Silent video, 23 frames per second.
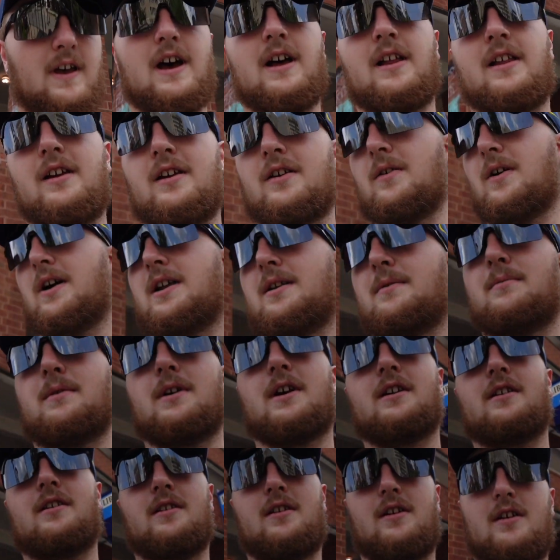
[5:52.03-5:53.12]
alley quite a bit,
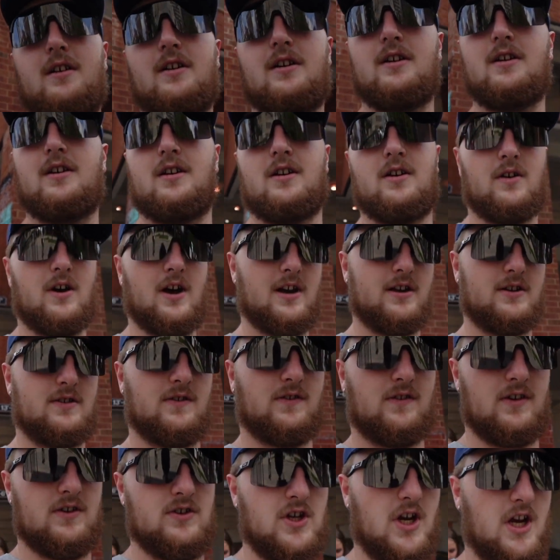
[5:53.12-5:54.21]
kind of just
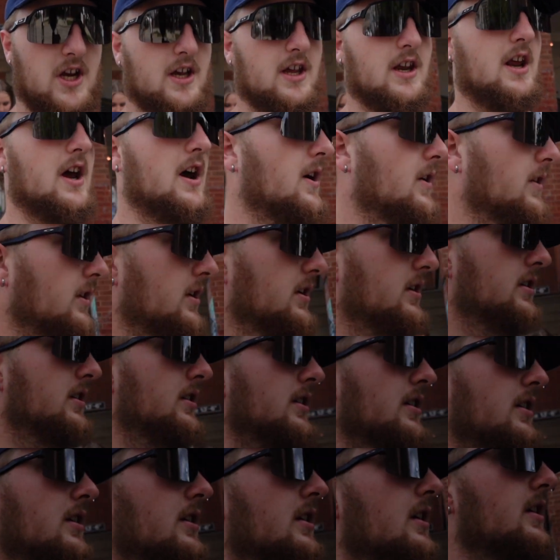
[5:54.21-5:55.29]
to check it out.
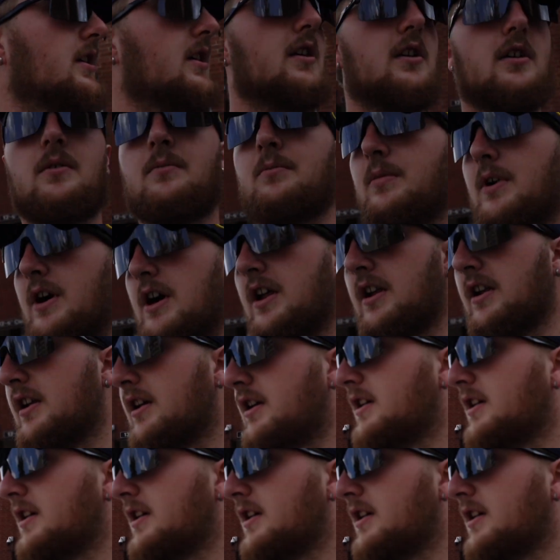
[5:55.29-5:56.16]
But